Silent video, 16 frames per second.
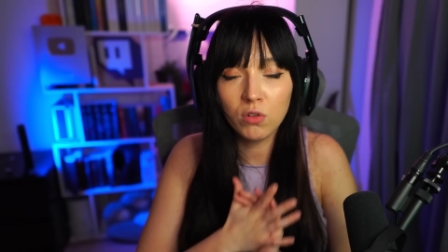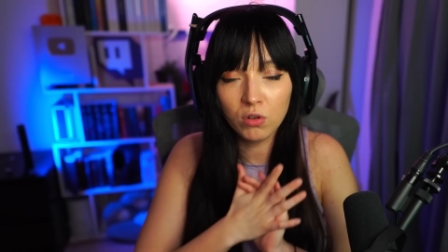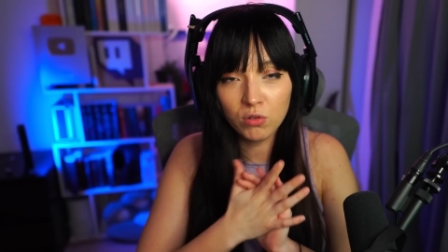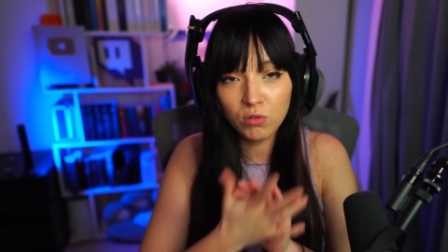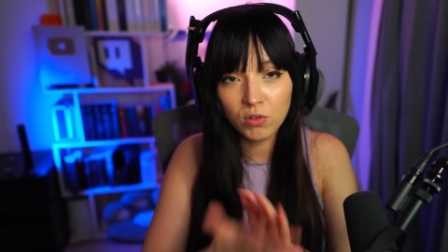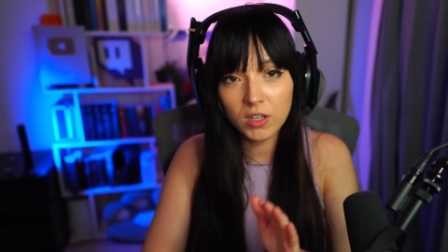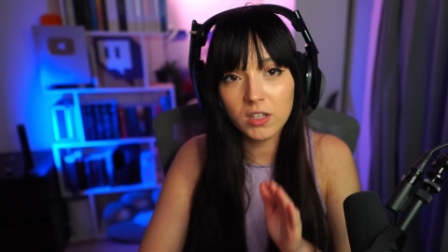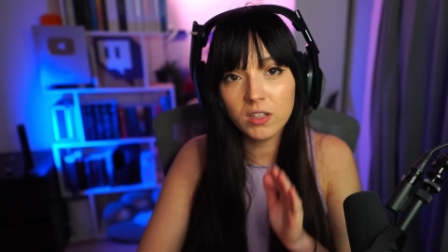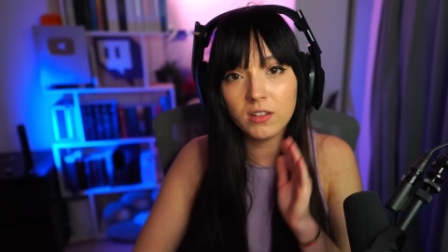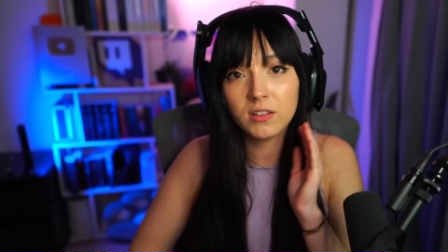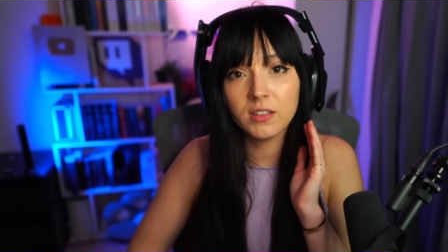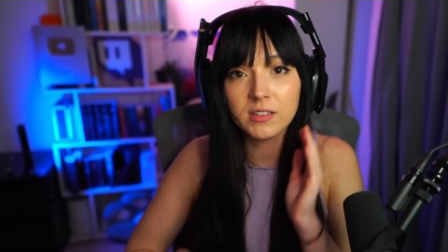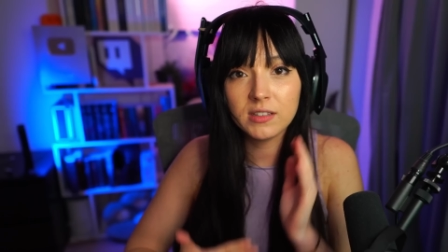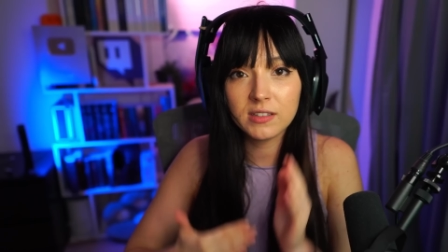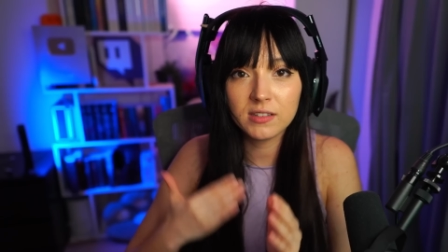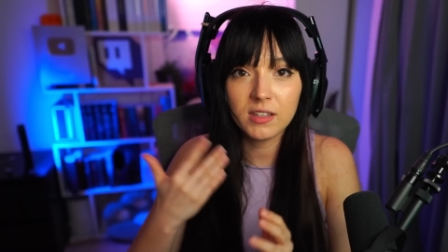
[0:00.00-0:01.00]
look at it
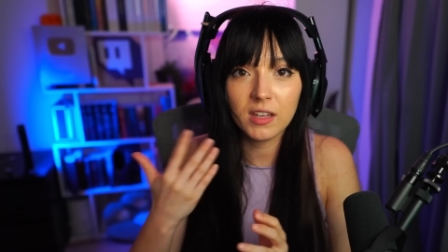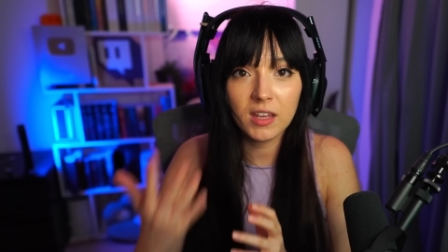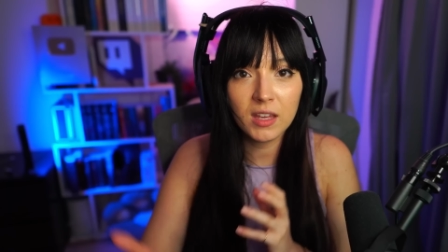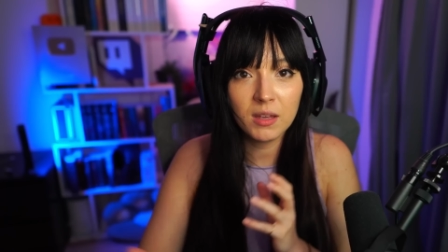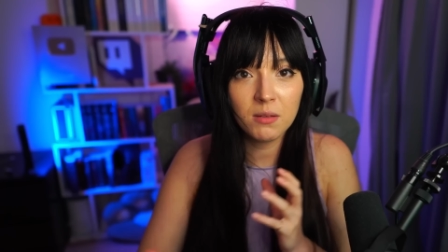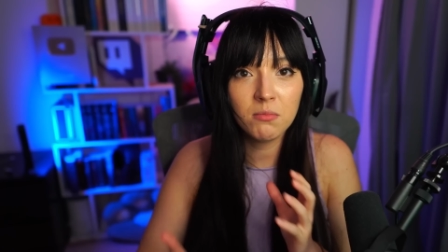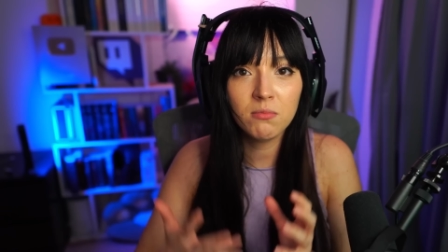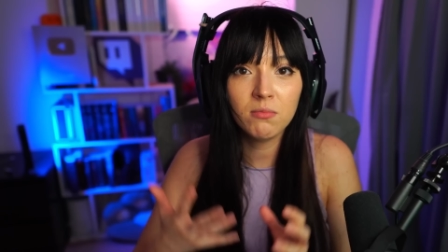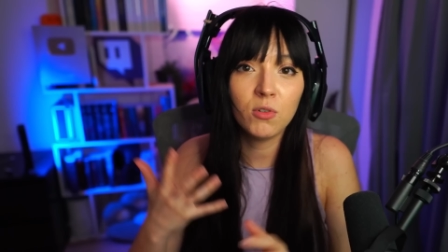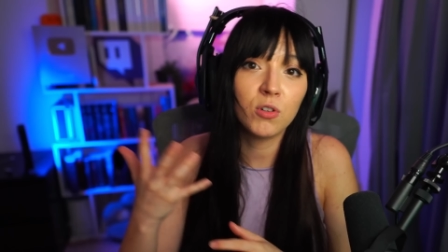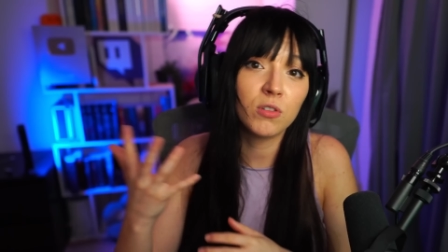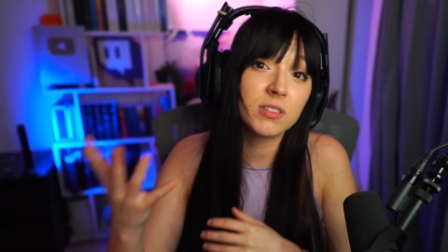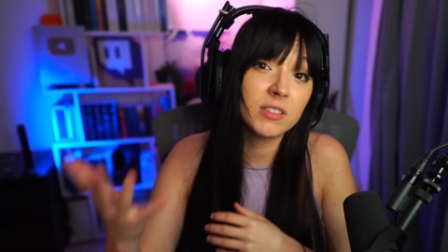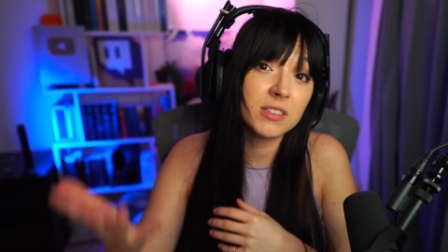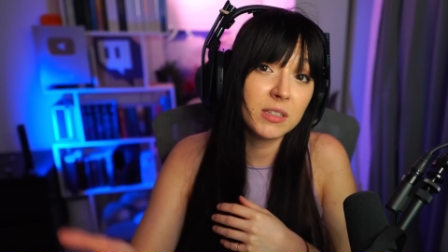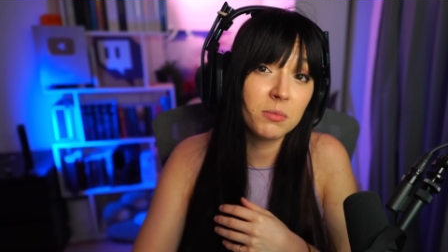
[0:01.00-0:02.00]
the same or
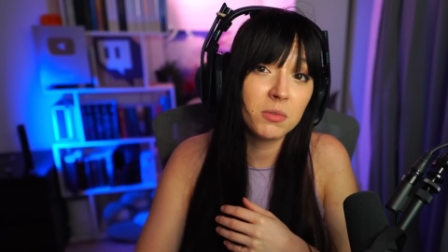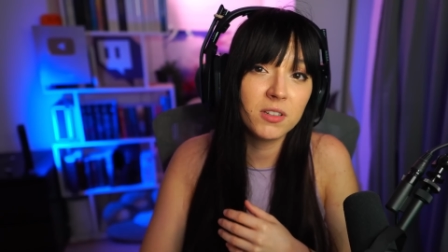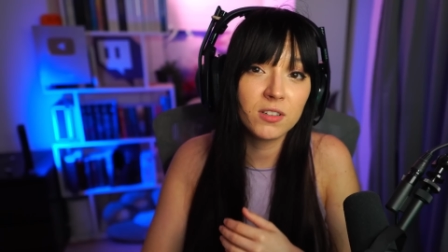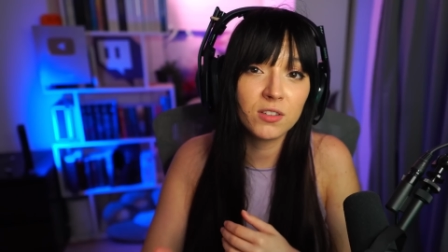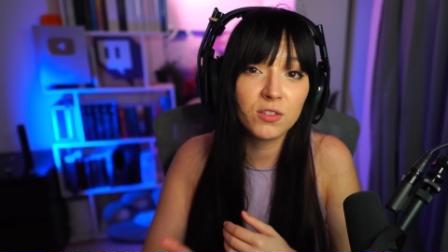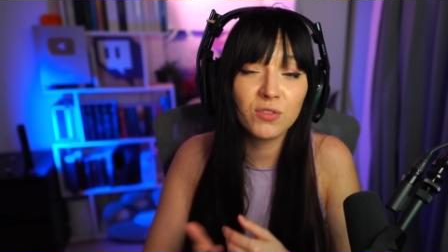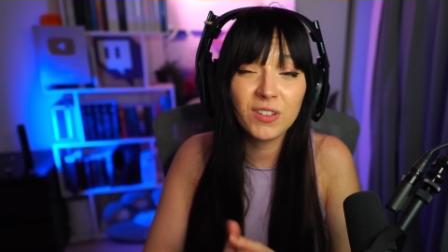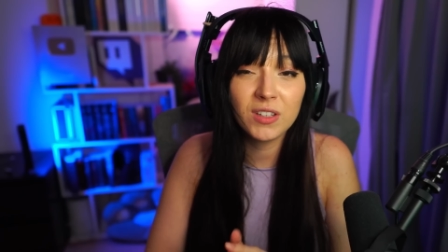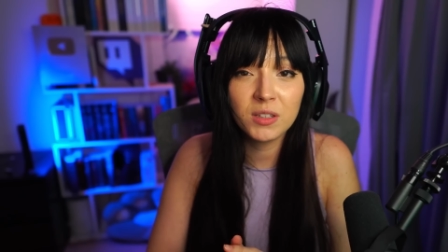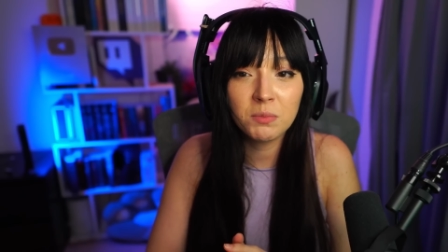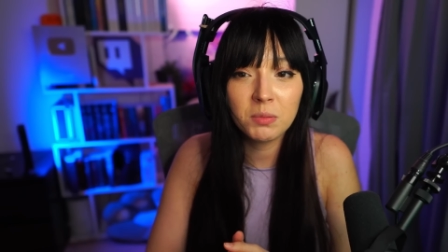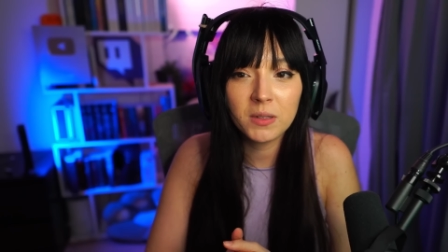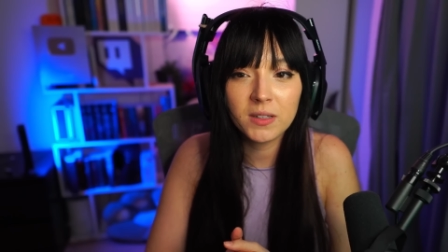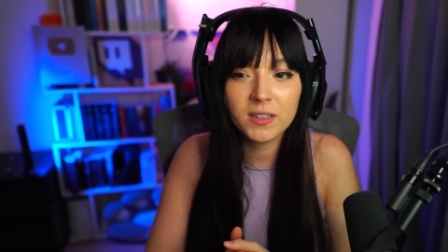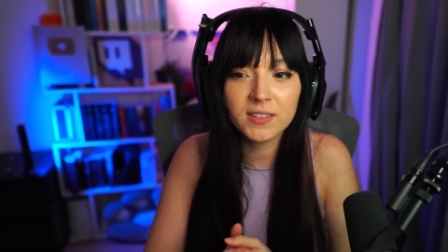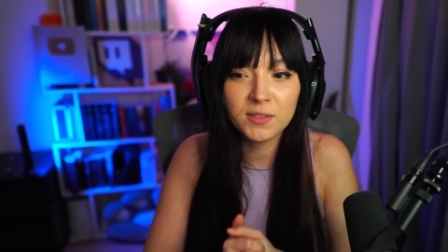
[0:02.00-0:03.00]
similar to it
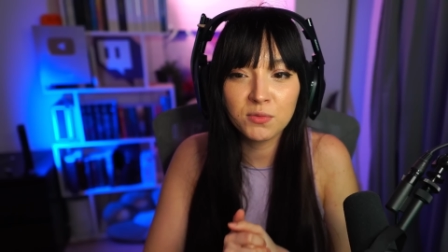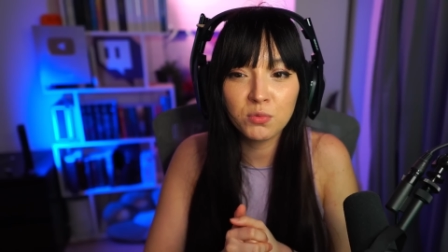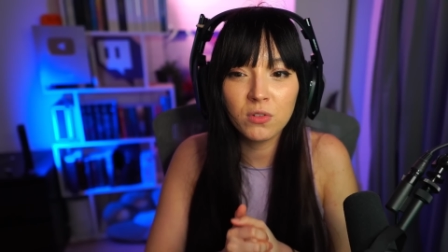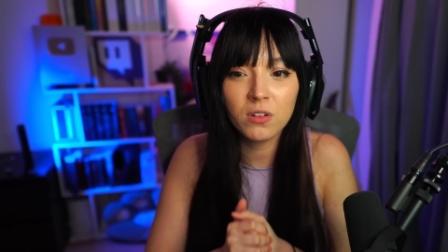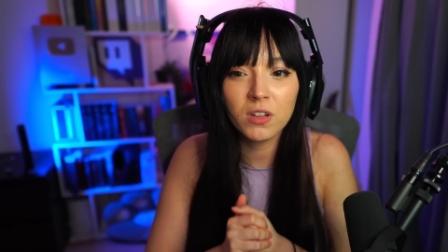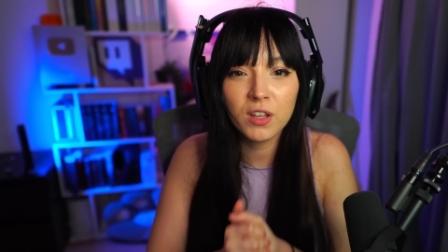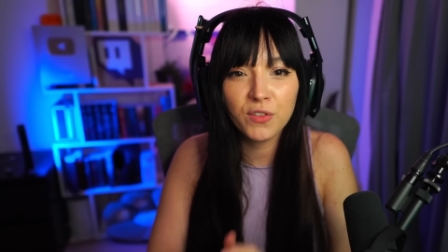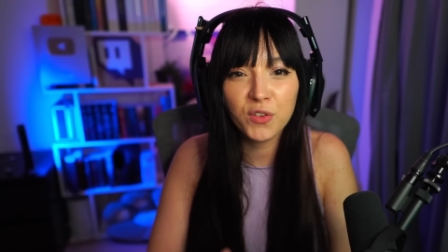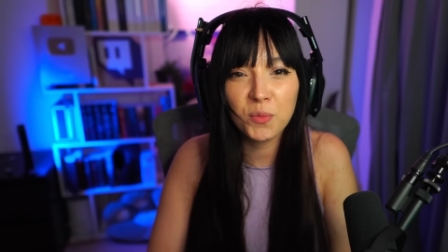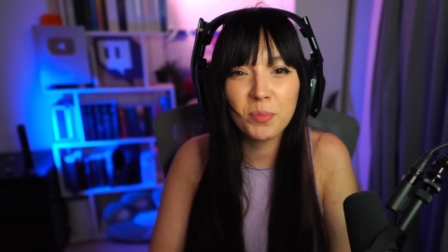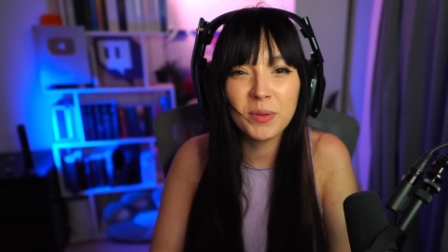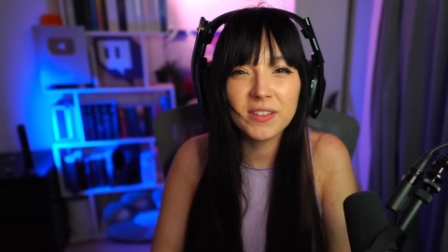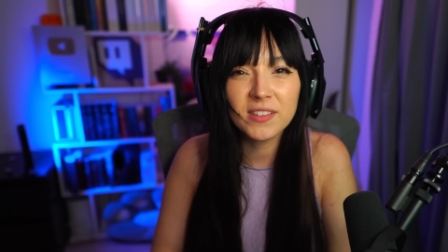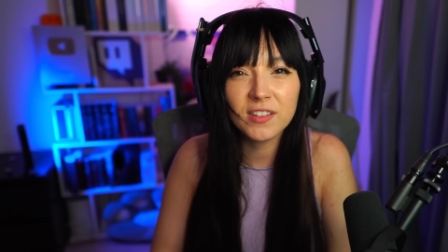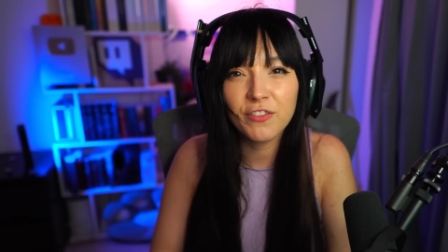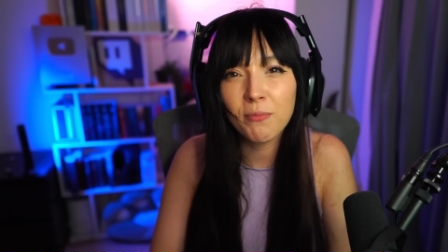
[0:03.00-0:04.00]
because it will give you
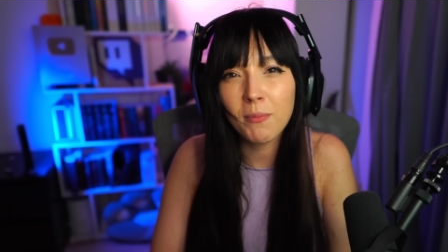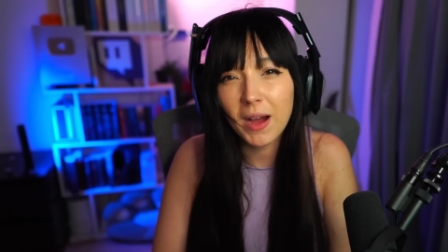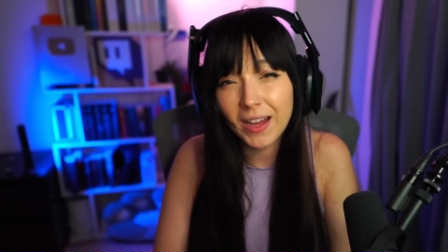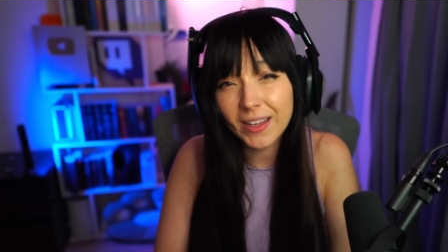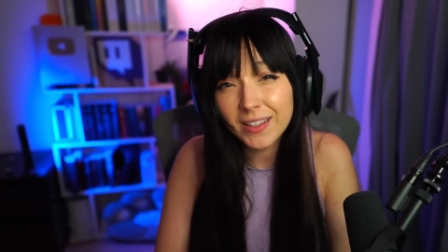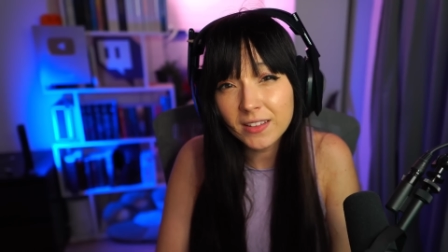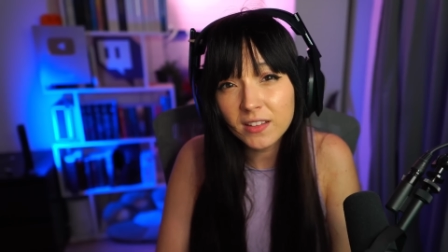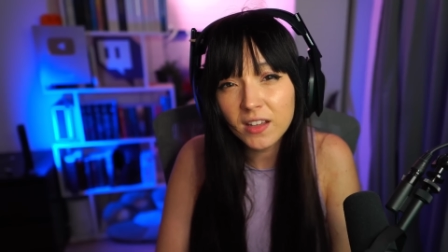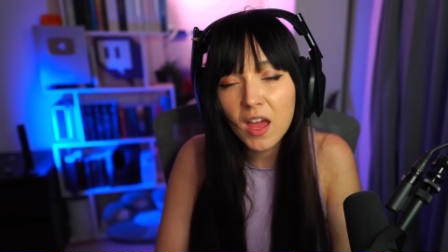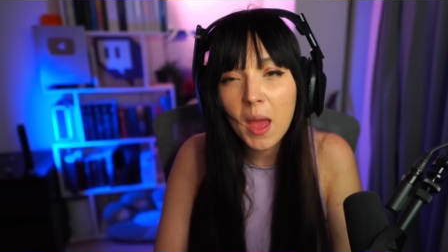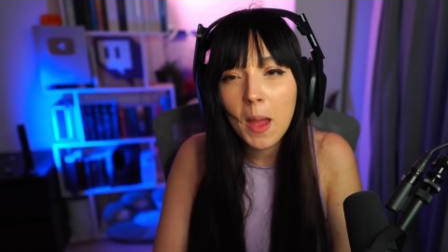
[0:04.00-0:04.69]
peace of mind